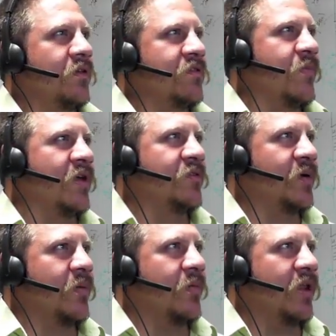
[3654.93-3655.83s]
is about to
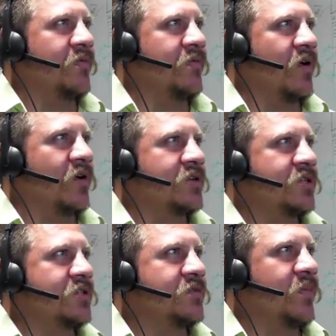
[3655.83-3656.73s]
become another
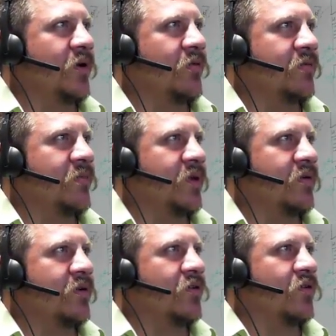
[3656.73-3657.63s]
function. Just bear with me.
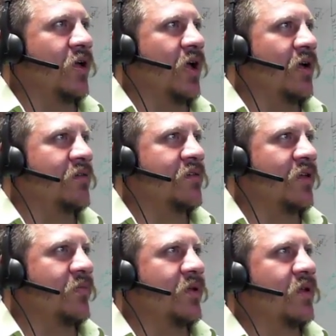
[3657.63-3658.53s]
Do a little
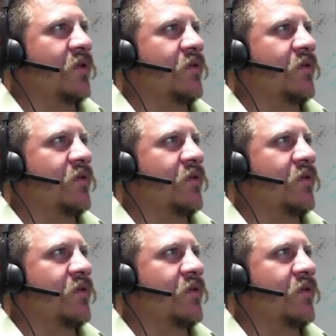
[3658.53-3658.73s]
housekeeping.